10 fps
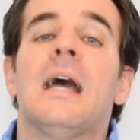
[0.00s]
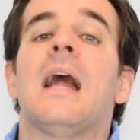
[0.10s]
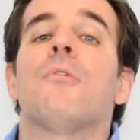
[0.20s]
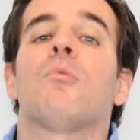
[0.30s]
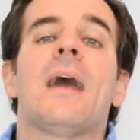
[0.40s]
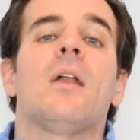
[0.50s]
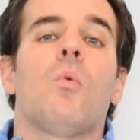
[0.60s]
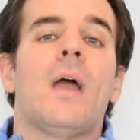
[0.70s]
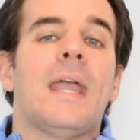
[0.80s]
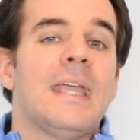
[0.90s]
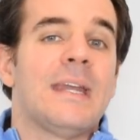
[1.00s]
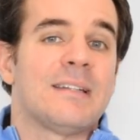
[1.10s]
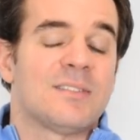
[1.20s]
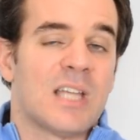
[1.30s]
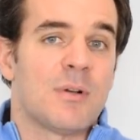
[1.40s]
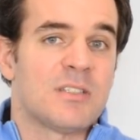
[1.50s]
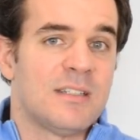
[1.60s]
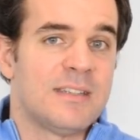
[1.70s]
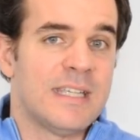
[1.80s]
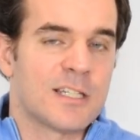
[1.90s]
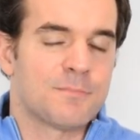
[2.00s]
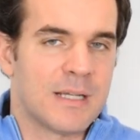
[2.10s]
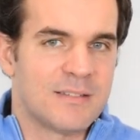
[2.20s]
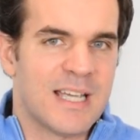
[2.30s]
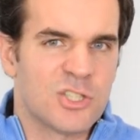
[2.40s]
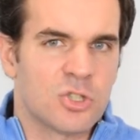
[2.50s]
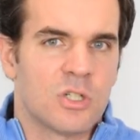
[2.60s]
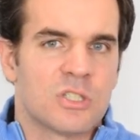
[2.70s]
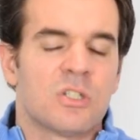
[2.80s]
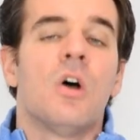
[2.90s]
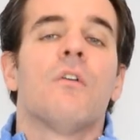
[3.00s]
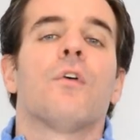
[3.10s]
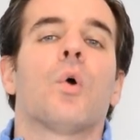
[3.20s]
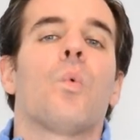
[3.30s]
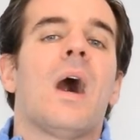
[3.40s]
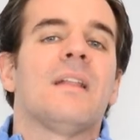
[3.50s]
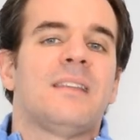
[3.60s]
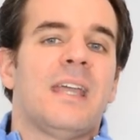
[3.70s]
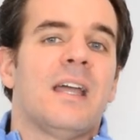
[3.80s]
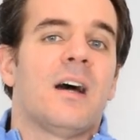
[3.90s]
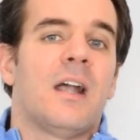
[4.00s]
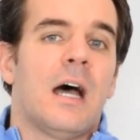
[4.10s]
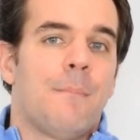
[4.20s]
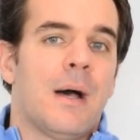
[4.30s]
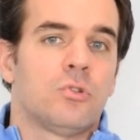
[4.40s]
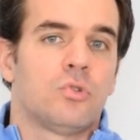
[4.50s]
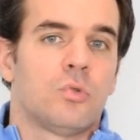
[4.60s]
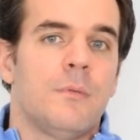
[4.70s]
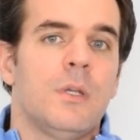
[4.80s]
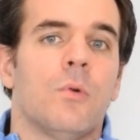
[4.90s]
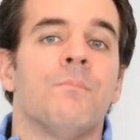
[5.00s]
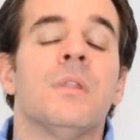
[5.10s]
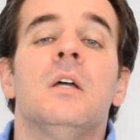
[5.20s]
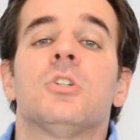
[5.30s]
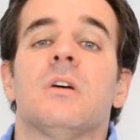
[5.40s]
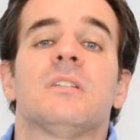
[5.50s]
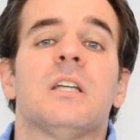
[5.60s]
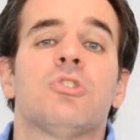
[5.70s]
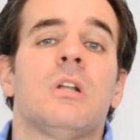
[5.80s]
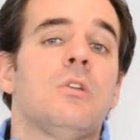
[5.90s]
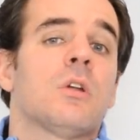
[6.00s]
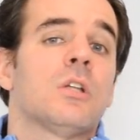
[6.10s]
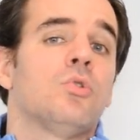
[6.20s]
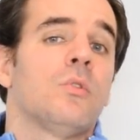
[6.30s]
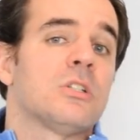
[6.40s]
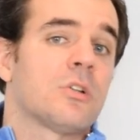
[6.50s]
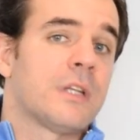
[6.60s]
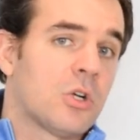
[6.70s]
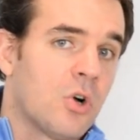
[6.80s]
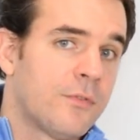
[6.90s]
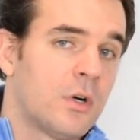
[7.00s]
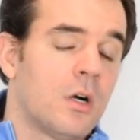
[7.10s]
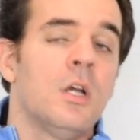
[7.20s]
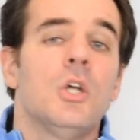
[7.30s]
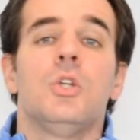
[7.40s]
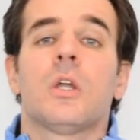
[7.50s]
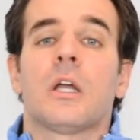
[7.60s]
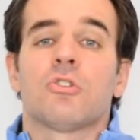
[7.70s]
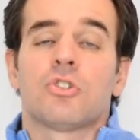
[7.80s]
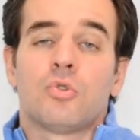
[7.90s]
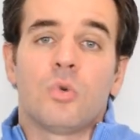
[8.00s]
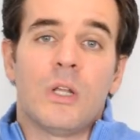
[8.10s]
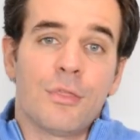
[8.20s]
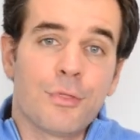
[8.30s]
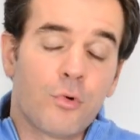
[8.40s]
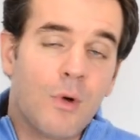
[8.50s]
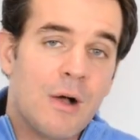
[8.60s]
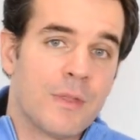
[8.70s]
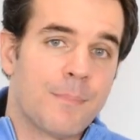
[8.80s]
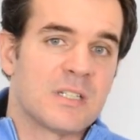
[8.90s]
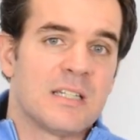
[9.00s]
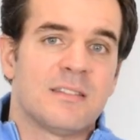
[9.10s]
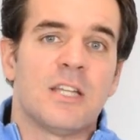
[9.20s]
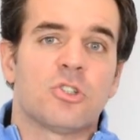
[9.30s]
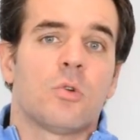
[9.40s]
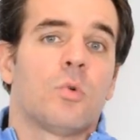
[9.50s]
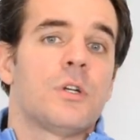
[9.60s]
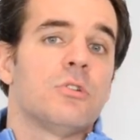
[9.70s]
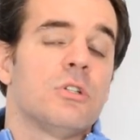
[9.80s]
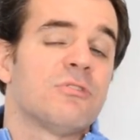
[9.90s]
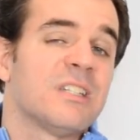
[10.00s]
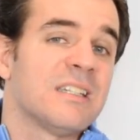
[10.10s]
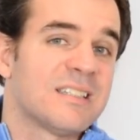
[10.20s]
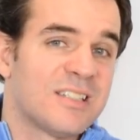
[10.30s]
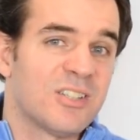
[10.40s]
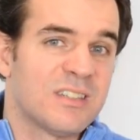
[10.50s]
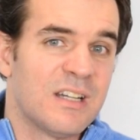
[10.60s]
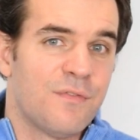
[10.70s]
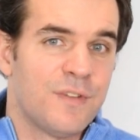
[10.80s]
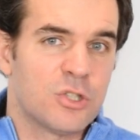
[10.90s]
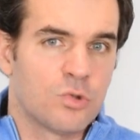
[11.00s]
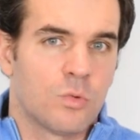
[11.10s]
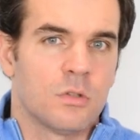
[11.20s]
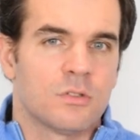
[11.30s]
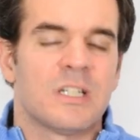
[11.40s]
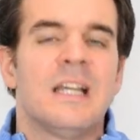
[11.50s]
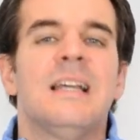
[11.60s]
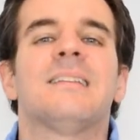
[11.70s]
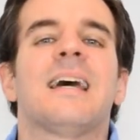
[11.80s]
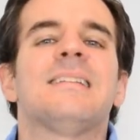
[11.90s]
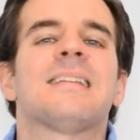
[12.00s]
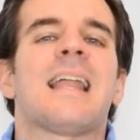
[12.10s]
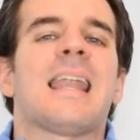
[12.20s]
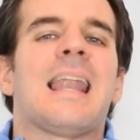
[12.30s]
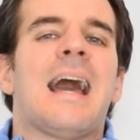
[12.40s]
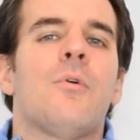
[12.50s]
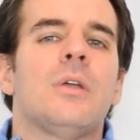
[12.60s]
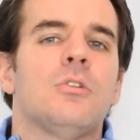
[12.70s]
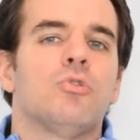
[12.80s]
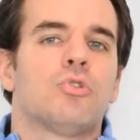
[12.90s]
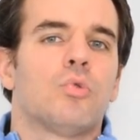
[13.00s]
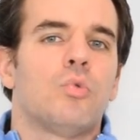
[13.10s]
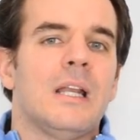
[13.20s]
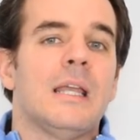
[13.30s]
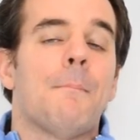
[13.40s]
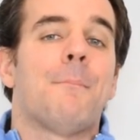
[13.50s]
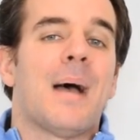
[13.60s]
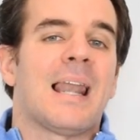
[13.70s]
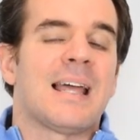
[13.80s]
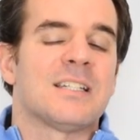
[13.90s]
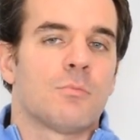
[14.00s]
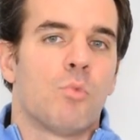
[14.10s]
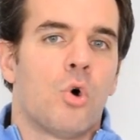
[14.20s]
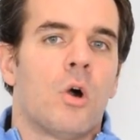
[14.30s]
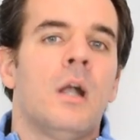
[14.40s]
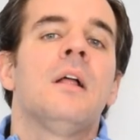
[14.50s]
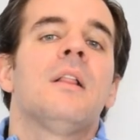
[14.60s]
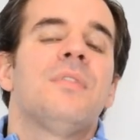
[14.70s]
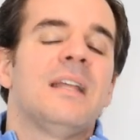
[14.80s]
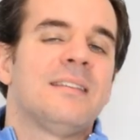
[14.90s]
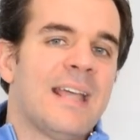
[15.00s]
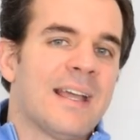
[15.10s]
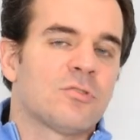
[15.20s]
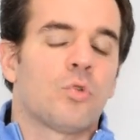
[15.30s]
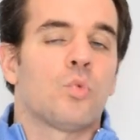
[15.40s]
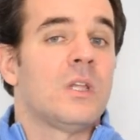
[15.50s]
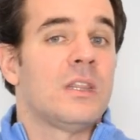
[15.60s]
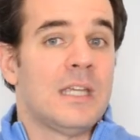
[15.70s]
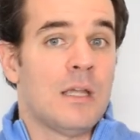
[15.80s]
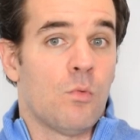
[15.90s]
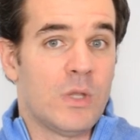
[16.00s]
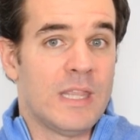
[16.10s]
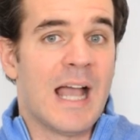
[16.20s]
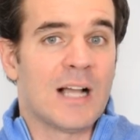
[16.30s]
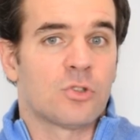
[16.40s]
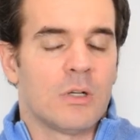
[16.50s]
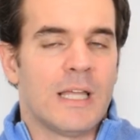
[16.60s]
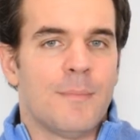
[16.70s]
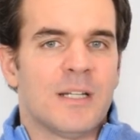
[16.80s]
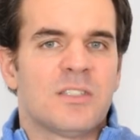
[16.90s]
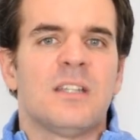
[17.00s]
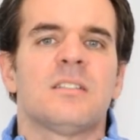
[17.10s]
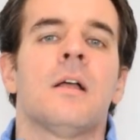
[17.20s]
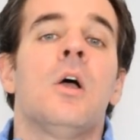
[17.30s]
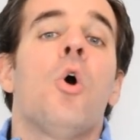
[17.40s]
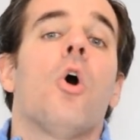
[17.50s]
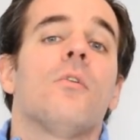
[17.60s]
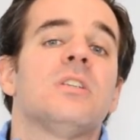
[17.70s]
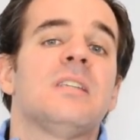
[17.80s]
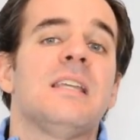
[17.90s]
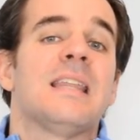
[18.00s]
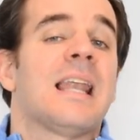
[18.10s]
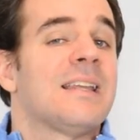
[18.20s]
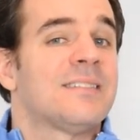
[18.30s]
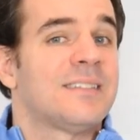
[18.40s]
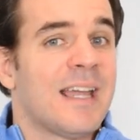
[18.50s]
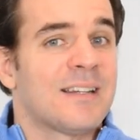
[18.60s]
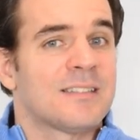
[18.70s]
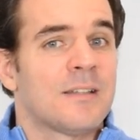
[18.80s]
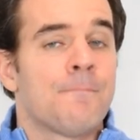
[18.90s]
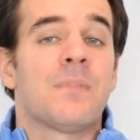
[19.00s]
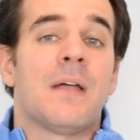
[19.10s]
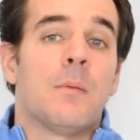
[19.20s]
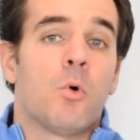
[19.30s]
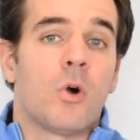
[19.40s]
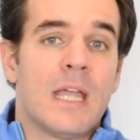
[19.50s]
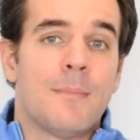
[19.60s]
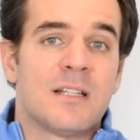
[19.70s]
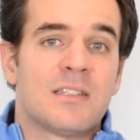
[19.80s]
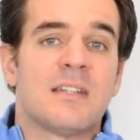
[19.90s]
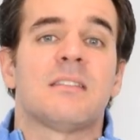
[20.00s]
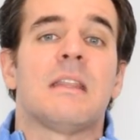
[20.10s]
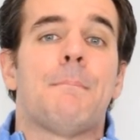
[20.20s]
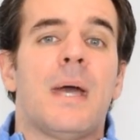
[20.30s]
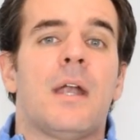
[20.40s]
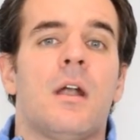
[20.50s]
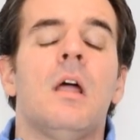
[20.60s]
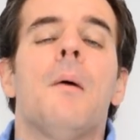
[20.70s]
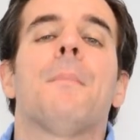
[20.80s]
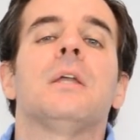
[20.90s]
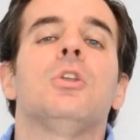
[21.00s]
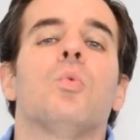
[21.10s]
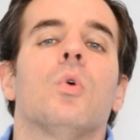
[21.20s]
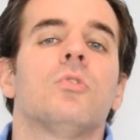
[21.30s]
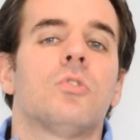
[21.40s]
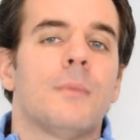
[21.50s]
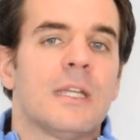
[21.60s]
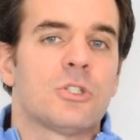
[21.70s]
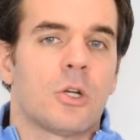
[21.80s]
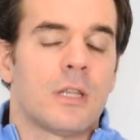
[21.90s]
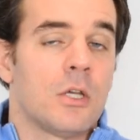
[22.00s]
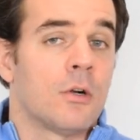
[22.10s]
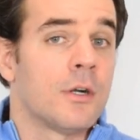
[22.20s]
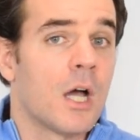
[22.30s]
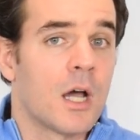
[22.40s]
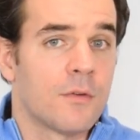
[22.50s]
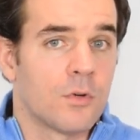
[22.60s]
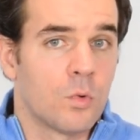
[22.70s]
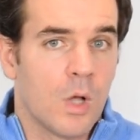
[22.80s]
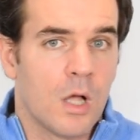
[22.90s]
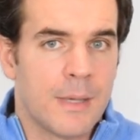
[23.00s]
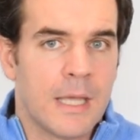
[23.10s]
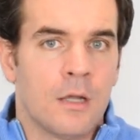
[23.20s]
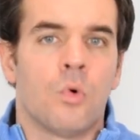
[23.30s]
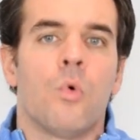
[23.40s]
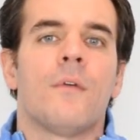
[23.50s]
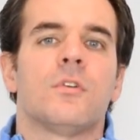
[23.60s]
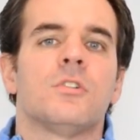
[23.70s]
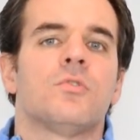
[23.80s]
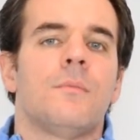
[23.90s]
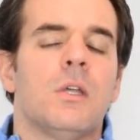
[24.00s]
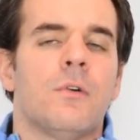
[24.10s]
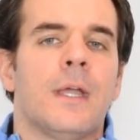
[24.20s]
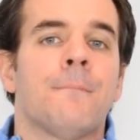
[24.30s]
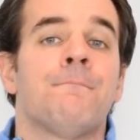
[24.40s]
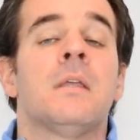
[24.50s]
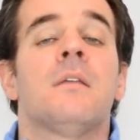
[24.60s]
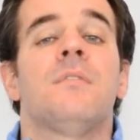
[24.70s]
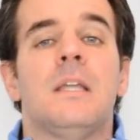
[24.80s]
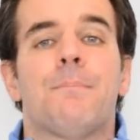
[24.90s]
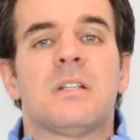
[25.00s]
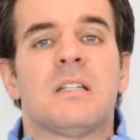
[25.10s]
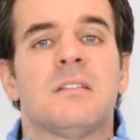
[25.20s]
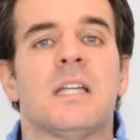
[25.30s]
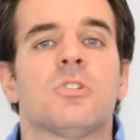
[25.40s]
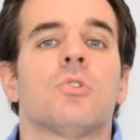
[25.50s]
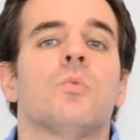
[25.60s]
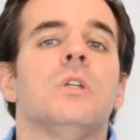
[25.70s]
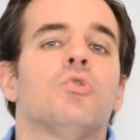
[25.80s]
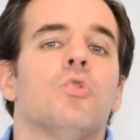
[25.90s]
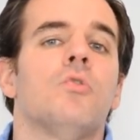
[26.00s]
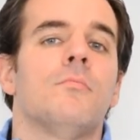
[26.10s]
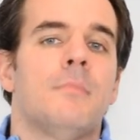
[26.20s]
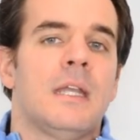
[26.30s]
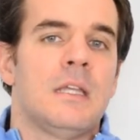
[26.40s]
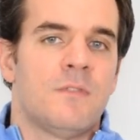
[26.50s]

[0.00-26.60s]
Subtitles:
and right away it establishes the expectations for what they are about to review. So essentially you can do this on the cover. You can also do it throughout the presentation where you're using certain visuals that is allowing you to really balance more the text with the actual images. Obviously, the less text and the more images, the better, but you want to make sure that you're not overwhelming whoever is reviewing the presentation with too many